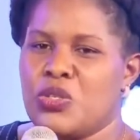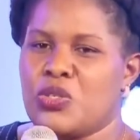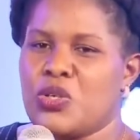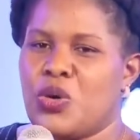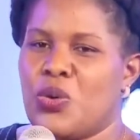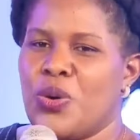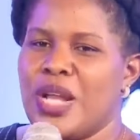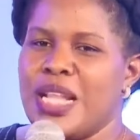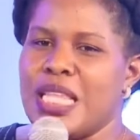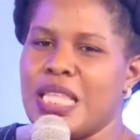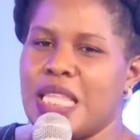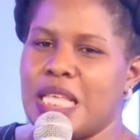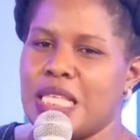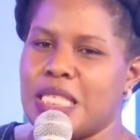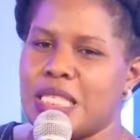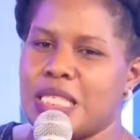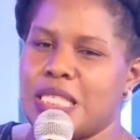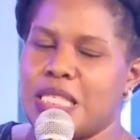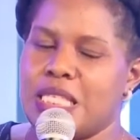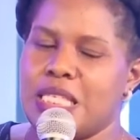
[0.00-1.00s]
So when
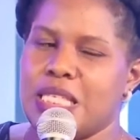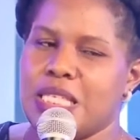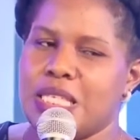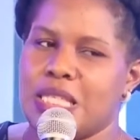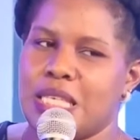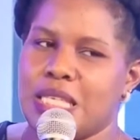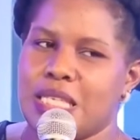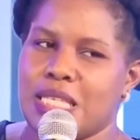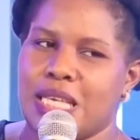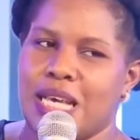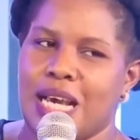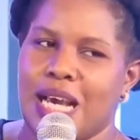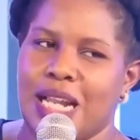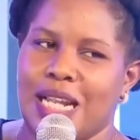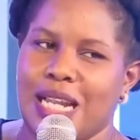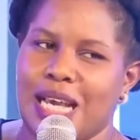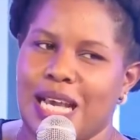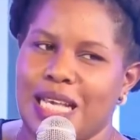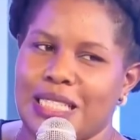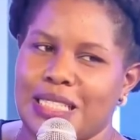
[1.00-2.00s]
this
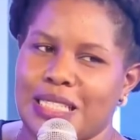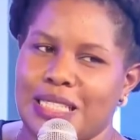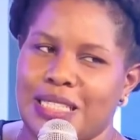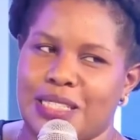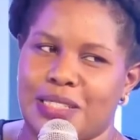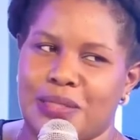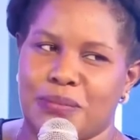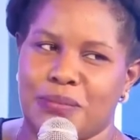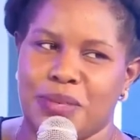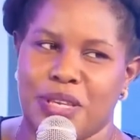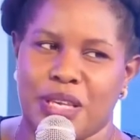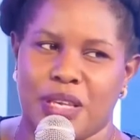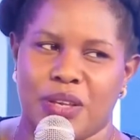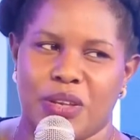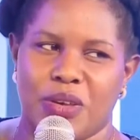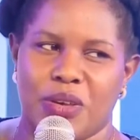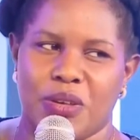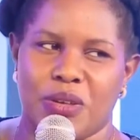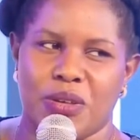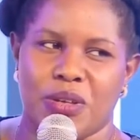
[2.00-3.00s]
girl asks me,
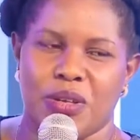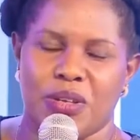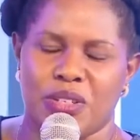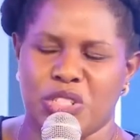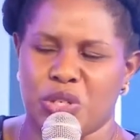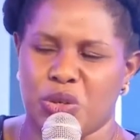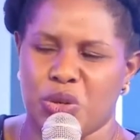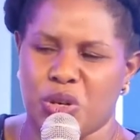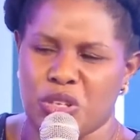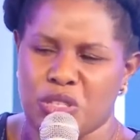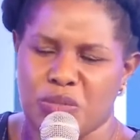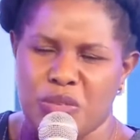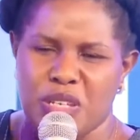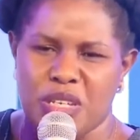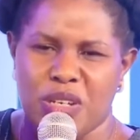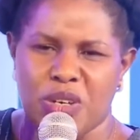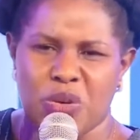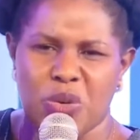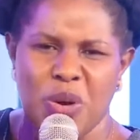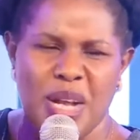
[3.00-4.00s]
she calls
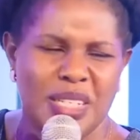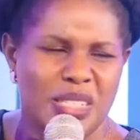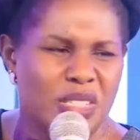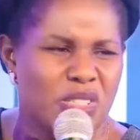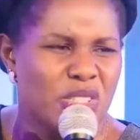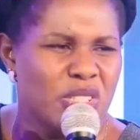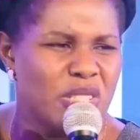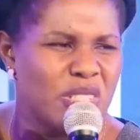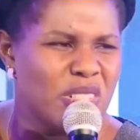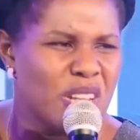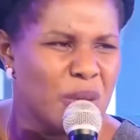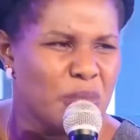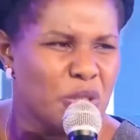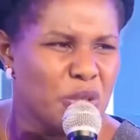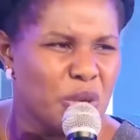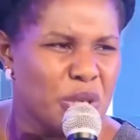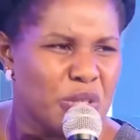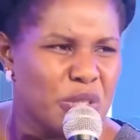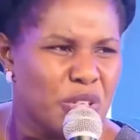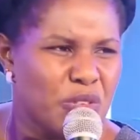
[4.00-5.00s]
me, what name
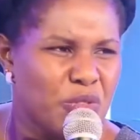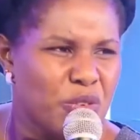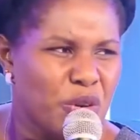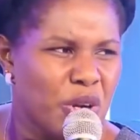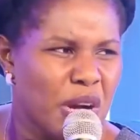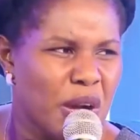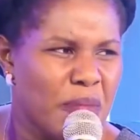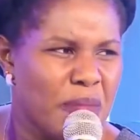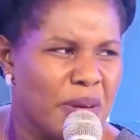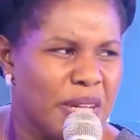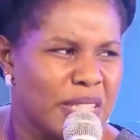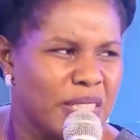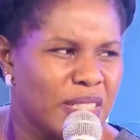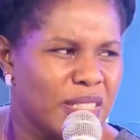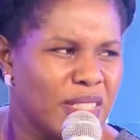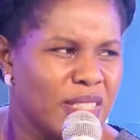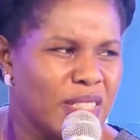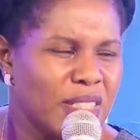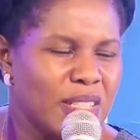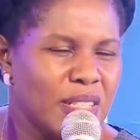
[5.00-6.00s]
do you want to give your company?
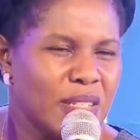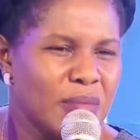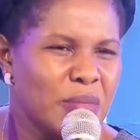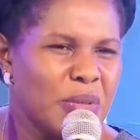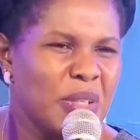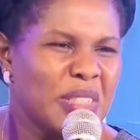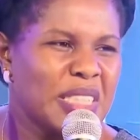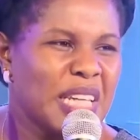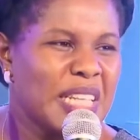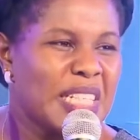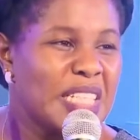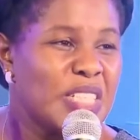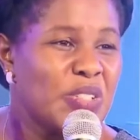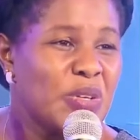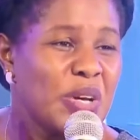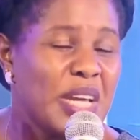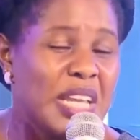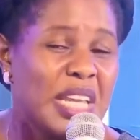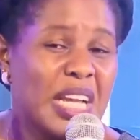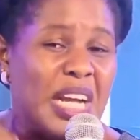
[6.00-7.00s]
Because I didn't
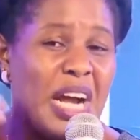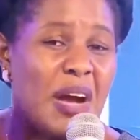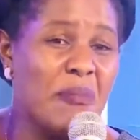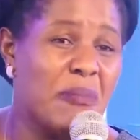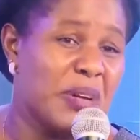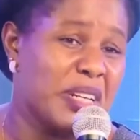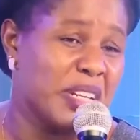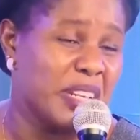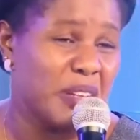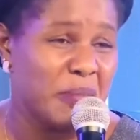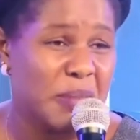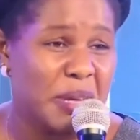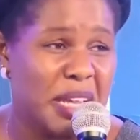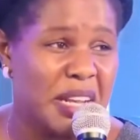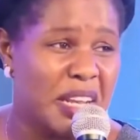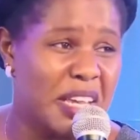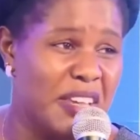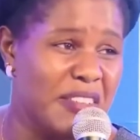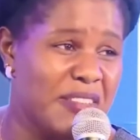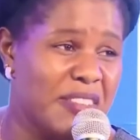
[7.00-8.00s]
know any company in my
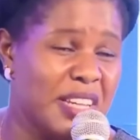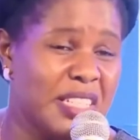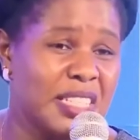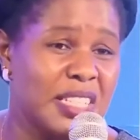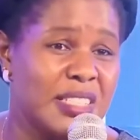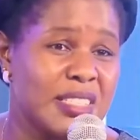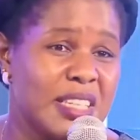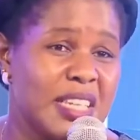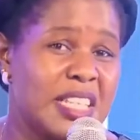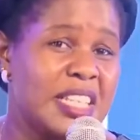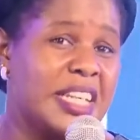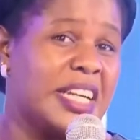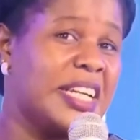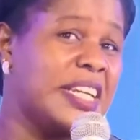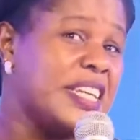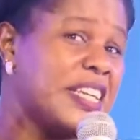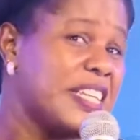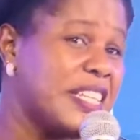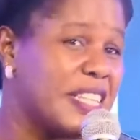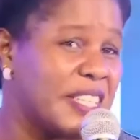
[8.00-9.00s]
life, I just said
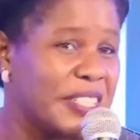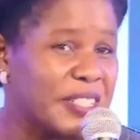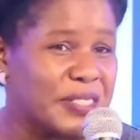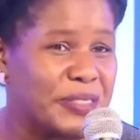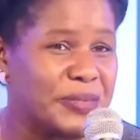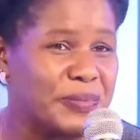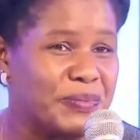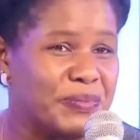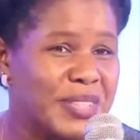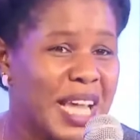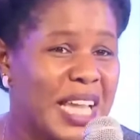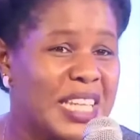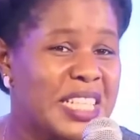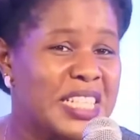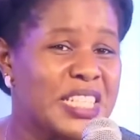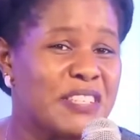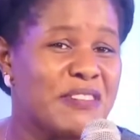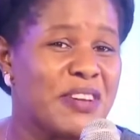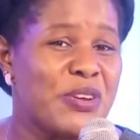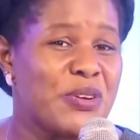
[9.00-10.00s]
Klick. I
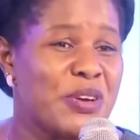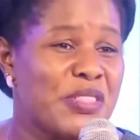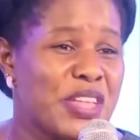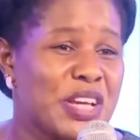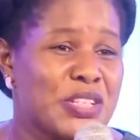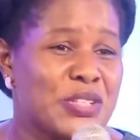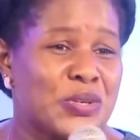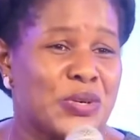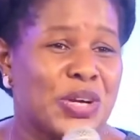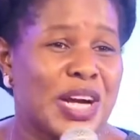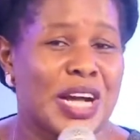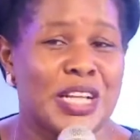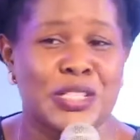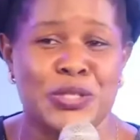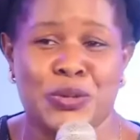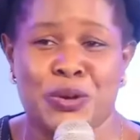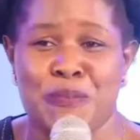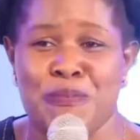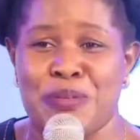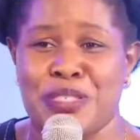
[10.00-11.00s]
didn't even know that you
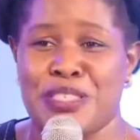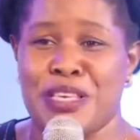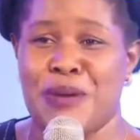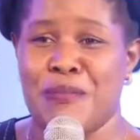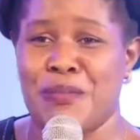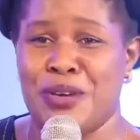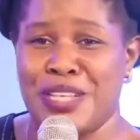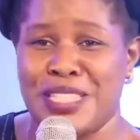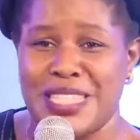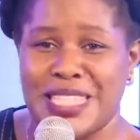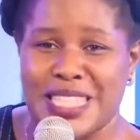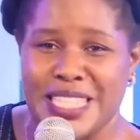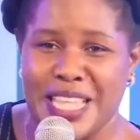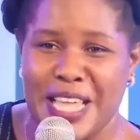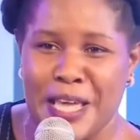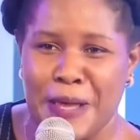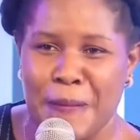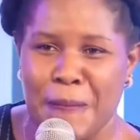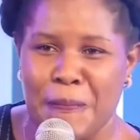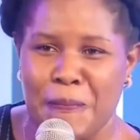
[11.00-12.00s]
can't copy someone's
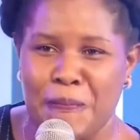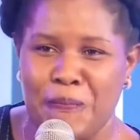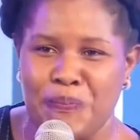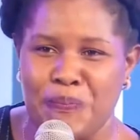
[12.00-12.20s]
name.